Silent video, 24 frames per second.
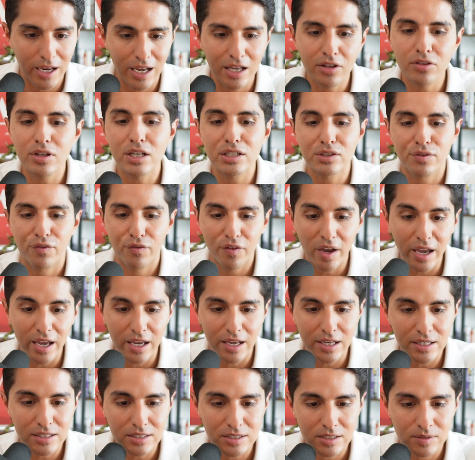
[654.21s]
In this
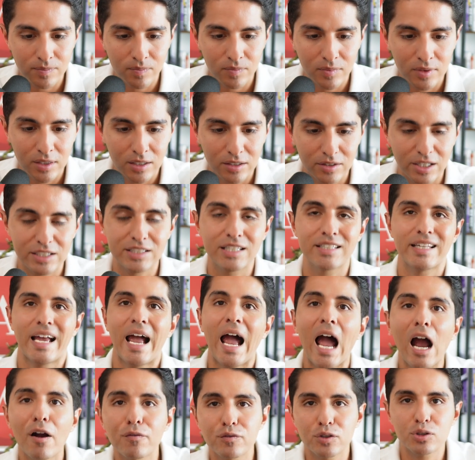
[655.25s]
phase, this is
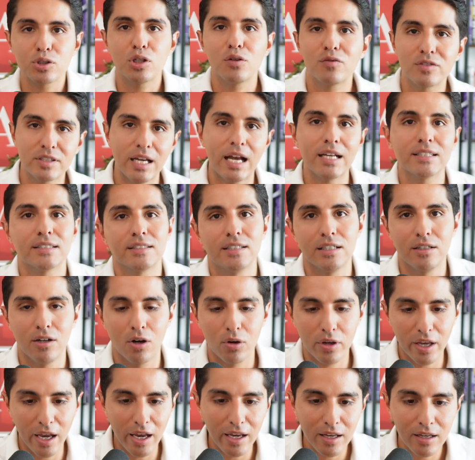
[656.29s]
after you've tested,
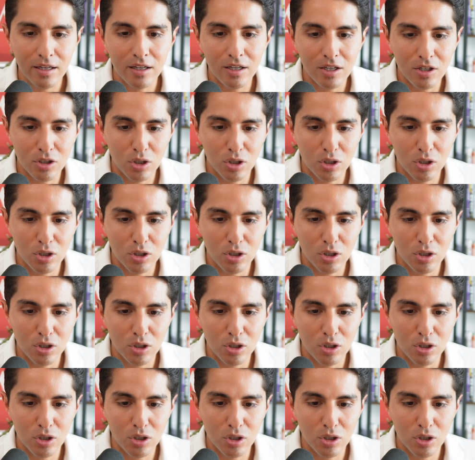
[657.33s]
okay?